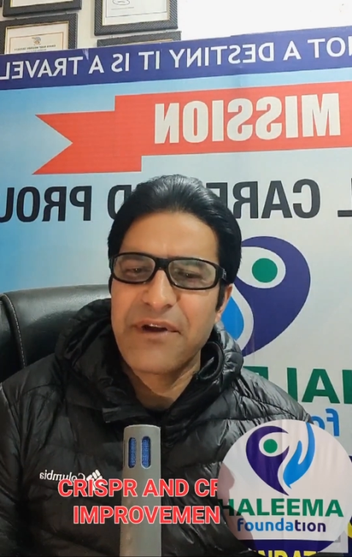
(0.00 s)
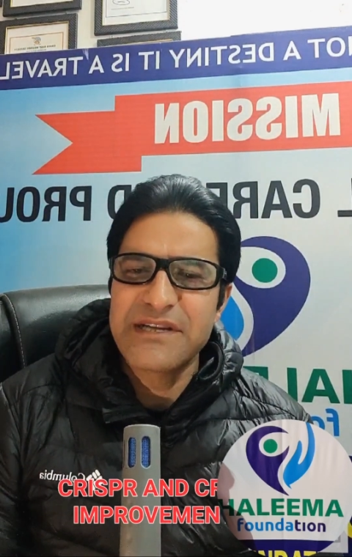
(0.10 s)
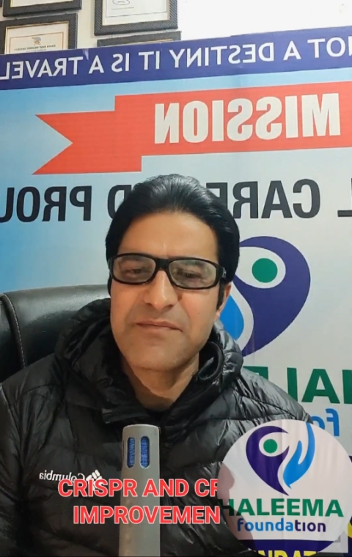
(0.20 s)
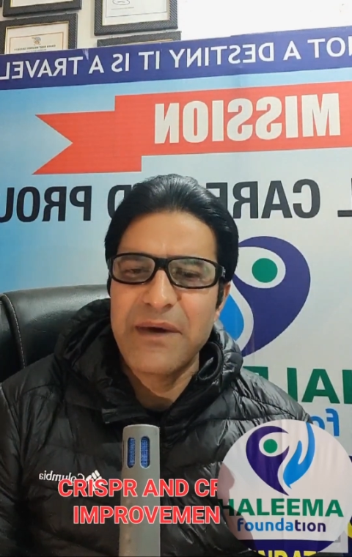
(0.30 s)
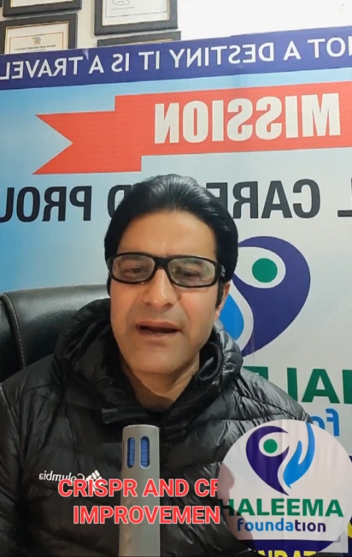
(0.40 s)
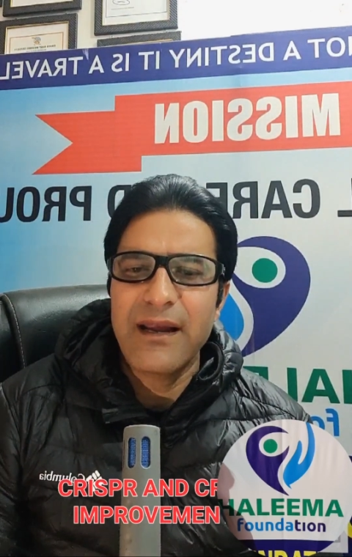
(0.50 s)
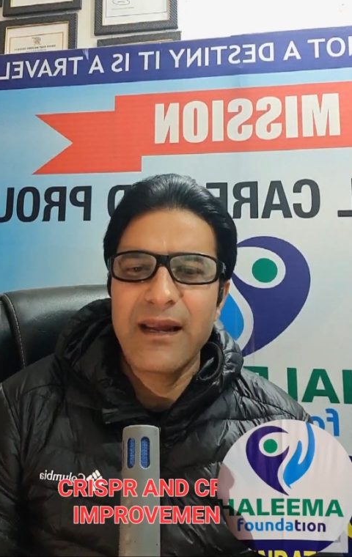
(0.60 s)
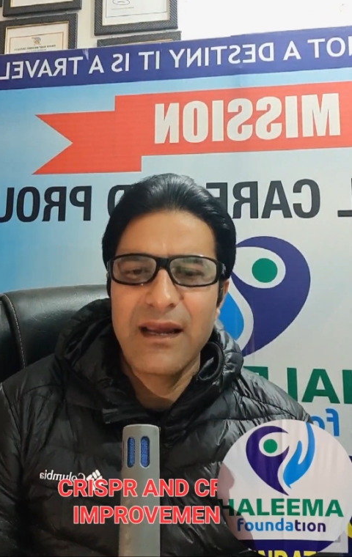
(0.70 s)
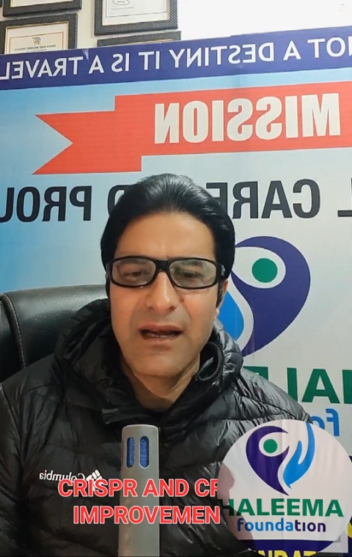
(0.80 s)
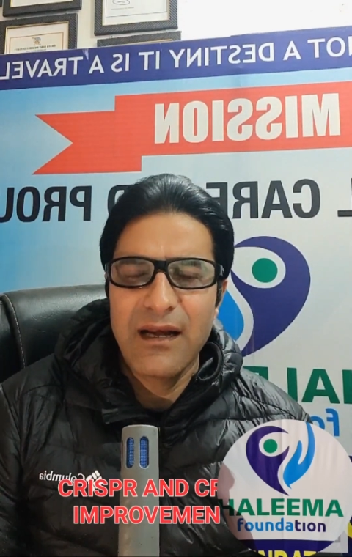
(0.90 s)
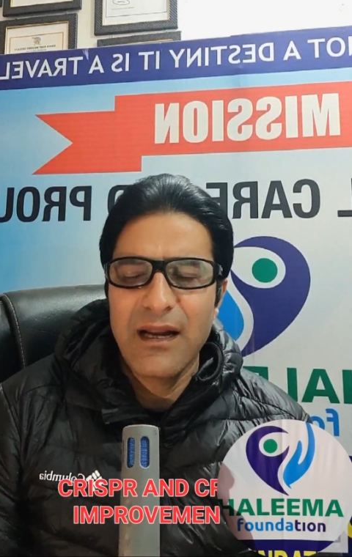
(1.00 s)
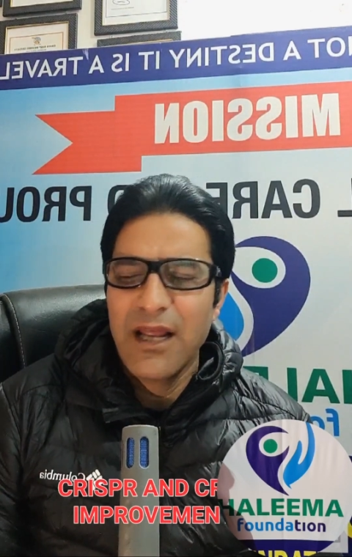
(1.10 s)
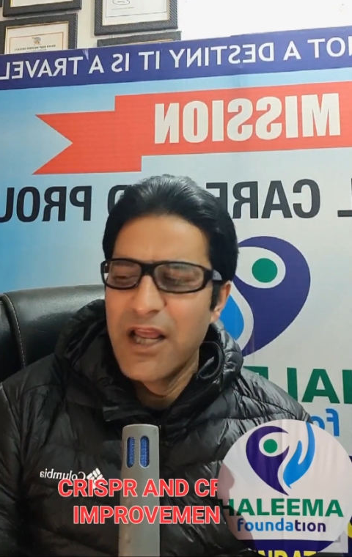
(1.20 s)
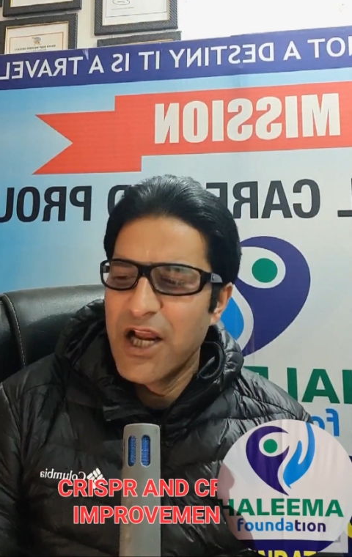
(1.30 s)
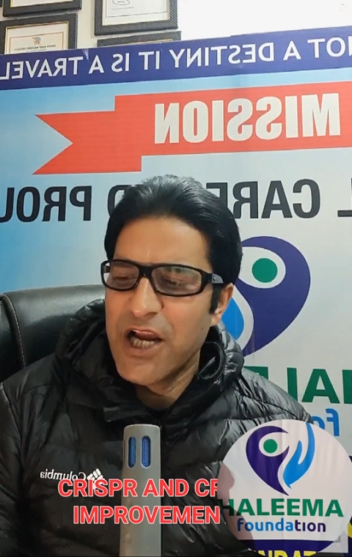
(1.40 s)
CRISPR
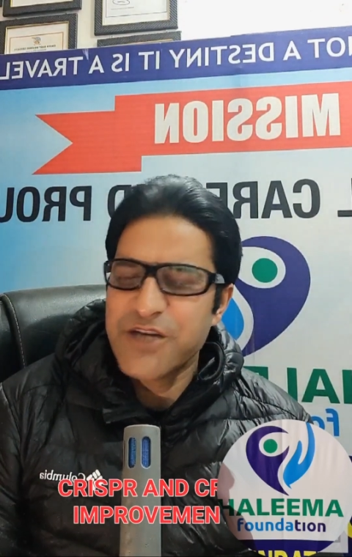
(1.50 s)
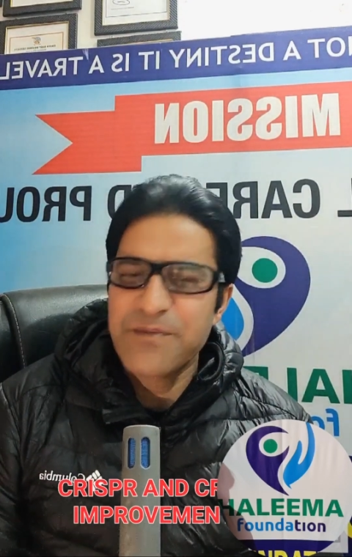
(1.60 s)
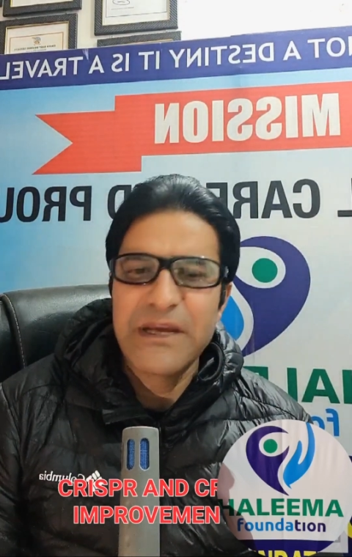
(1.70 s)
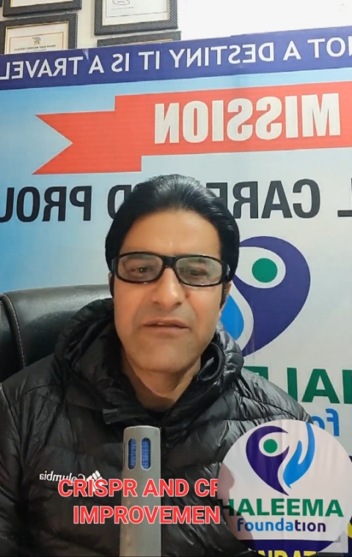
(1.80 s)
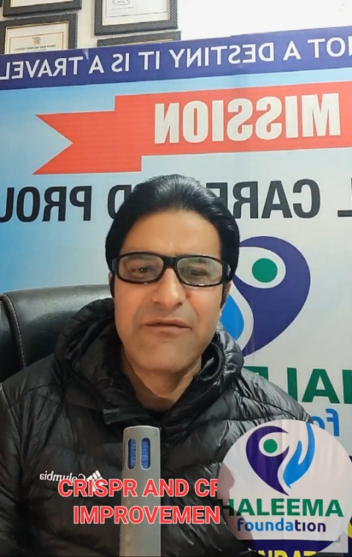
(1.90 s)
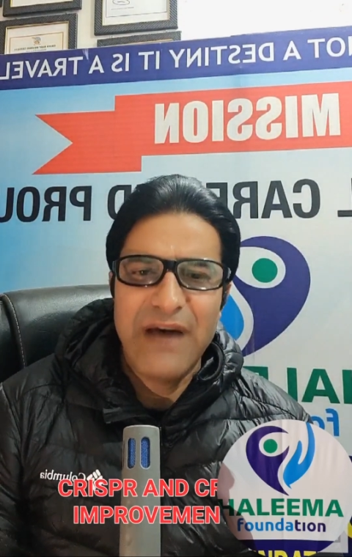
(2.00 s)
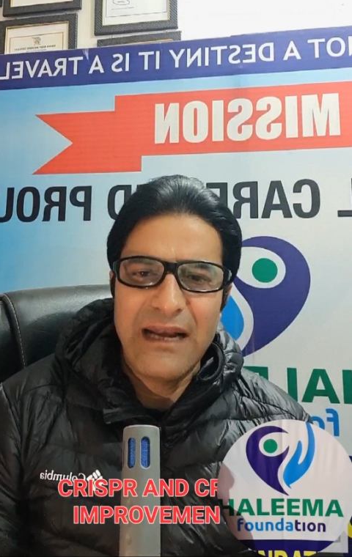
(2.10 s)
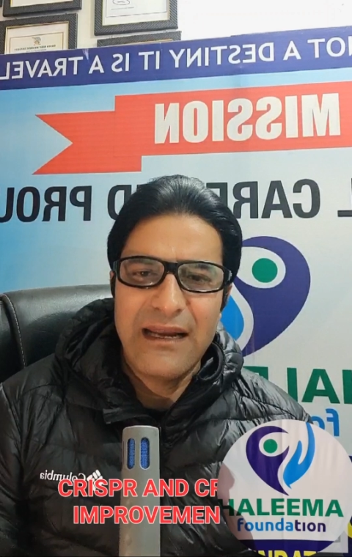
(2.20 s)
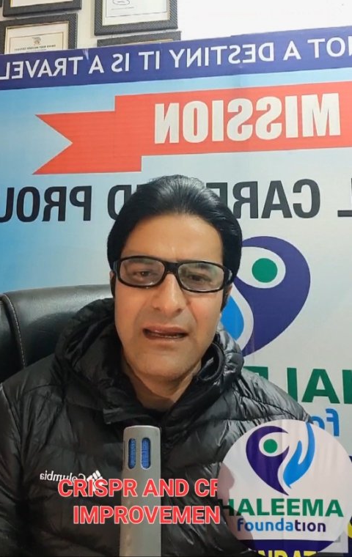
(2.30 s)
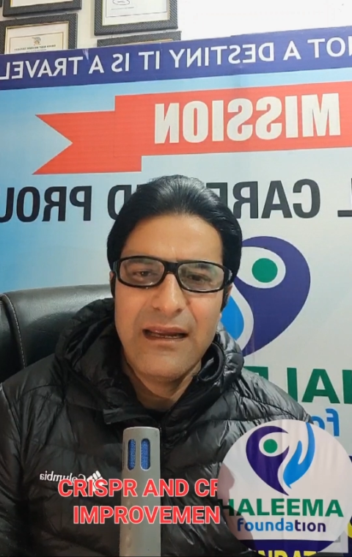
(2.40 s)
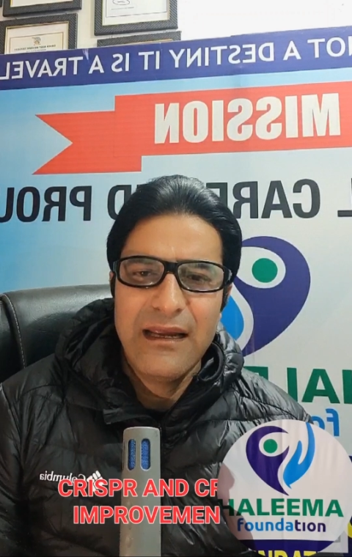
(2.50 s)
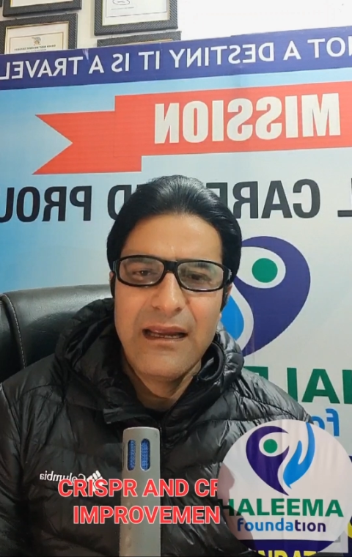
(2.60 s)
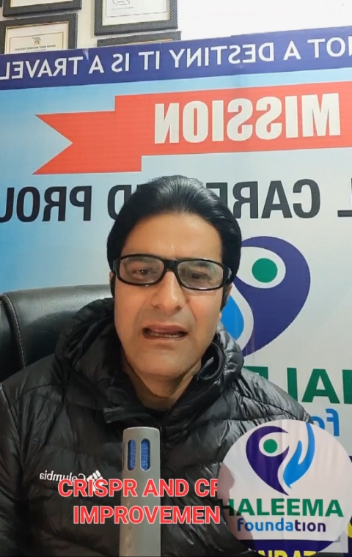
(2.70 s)
in Kashmir Valley.